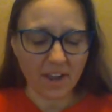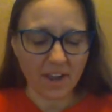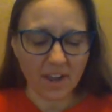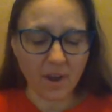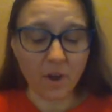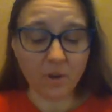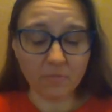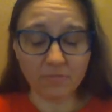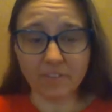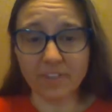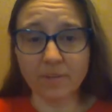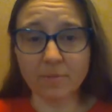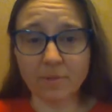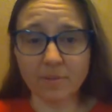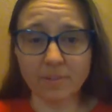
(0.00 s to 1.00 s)
hopefully
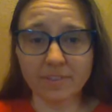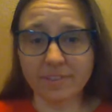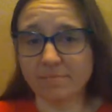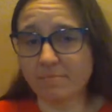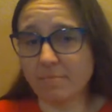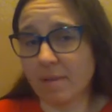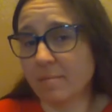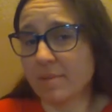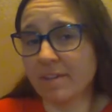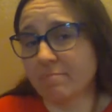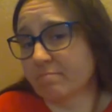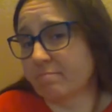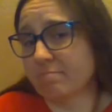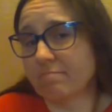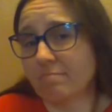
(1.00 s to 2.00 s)
we'll maybe
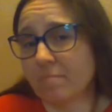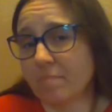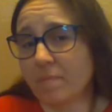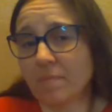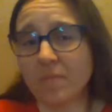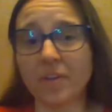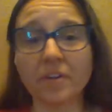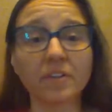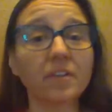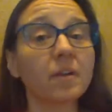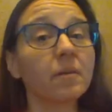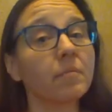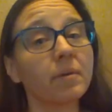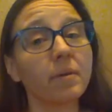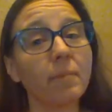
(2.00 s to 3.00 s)
learn a
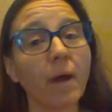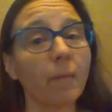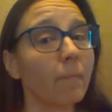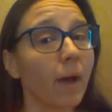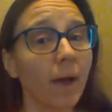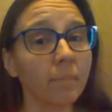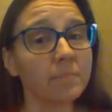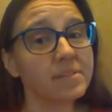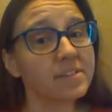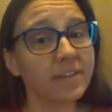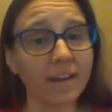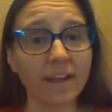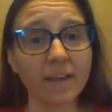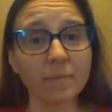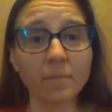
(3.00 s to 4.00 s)
little bit about moms
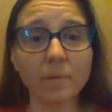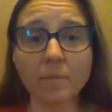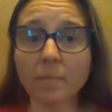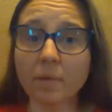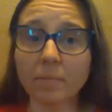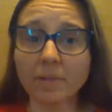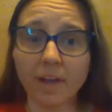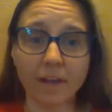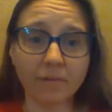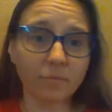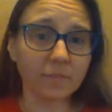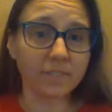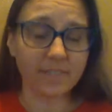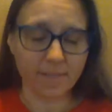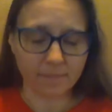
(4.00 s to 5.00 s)
today, but maybe not.
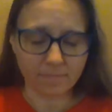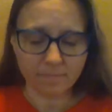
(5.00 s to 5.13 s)
We'll see.